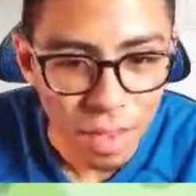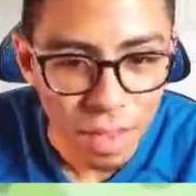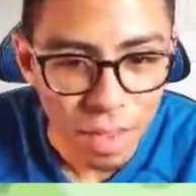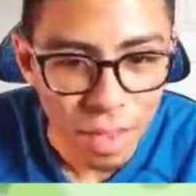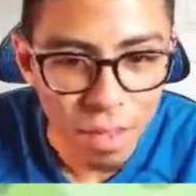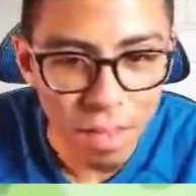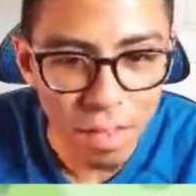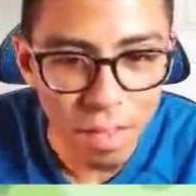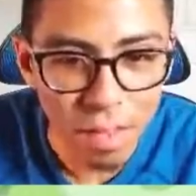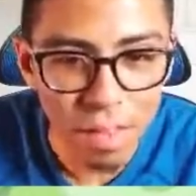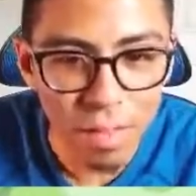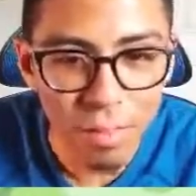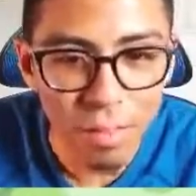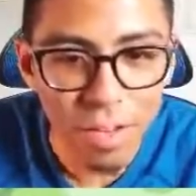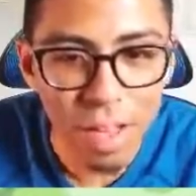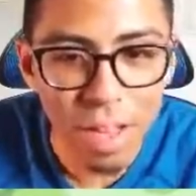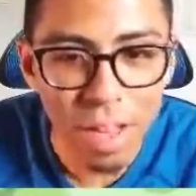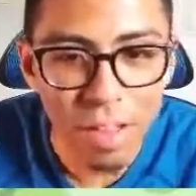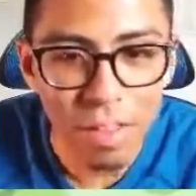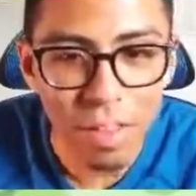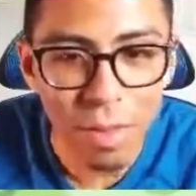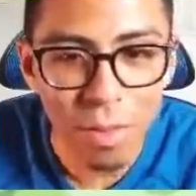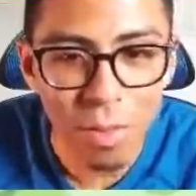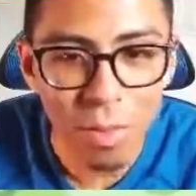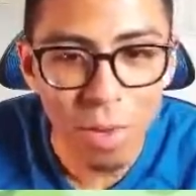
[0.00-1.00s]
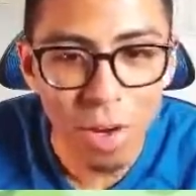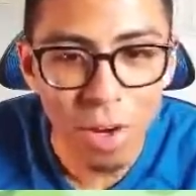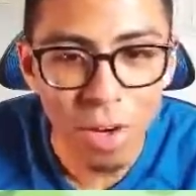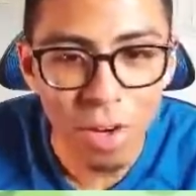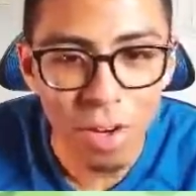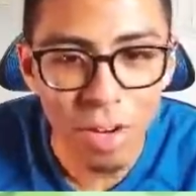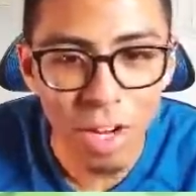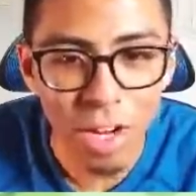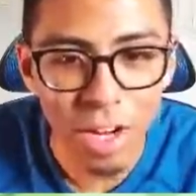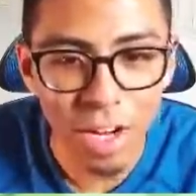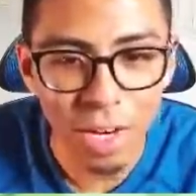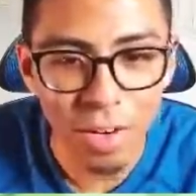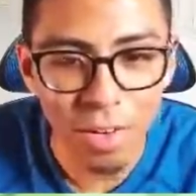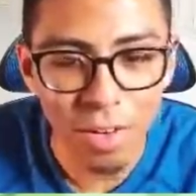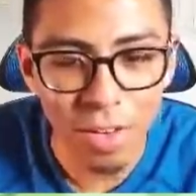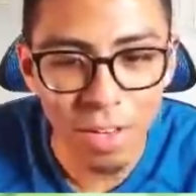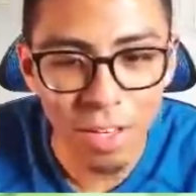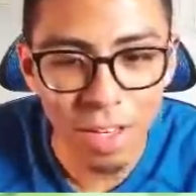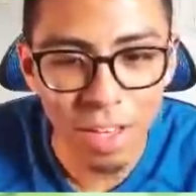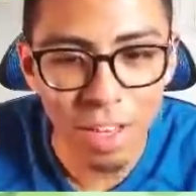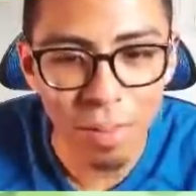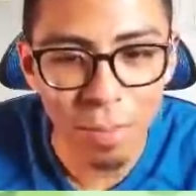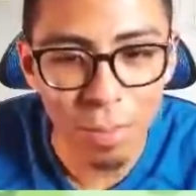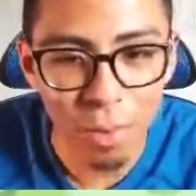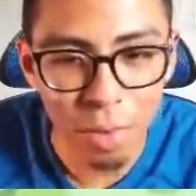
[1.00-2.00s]
Since everything's in water, I can only
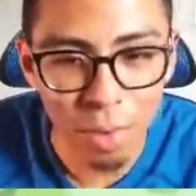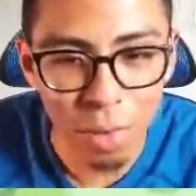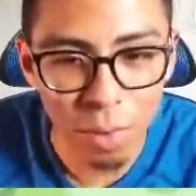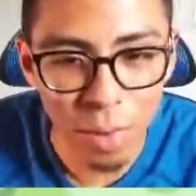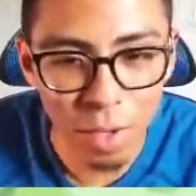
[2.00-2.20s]
let the blue